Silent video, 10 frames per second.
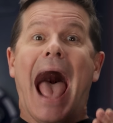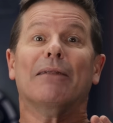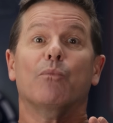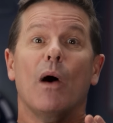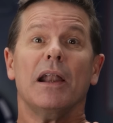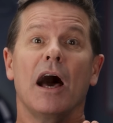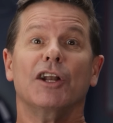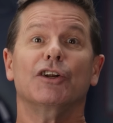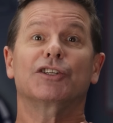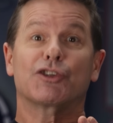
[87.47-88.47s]
At
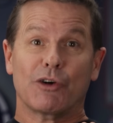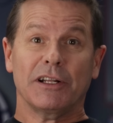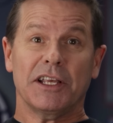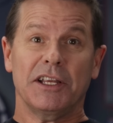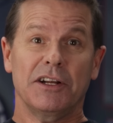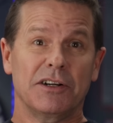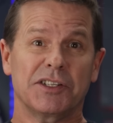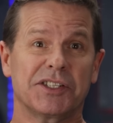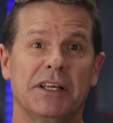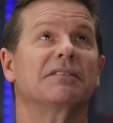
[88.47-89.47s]
100 trillion
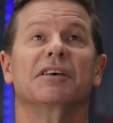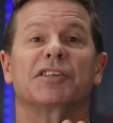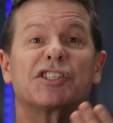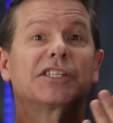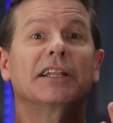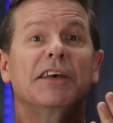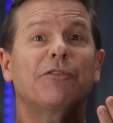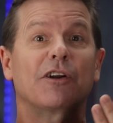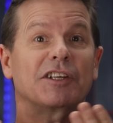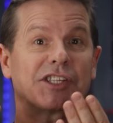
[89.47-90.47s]
years, the
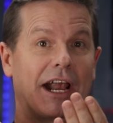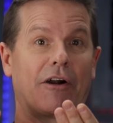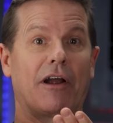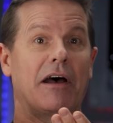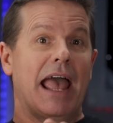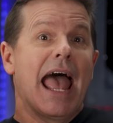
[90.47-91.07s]
stelliferous era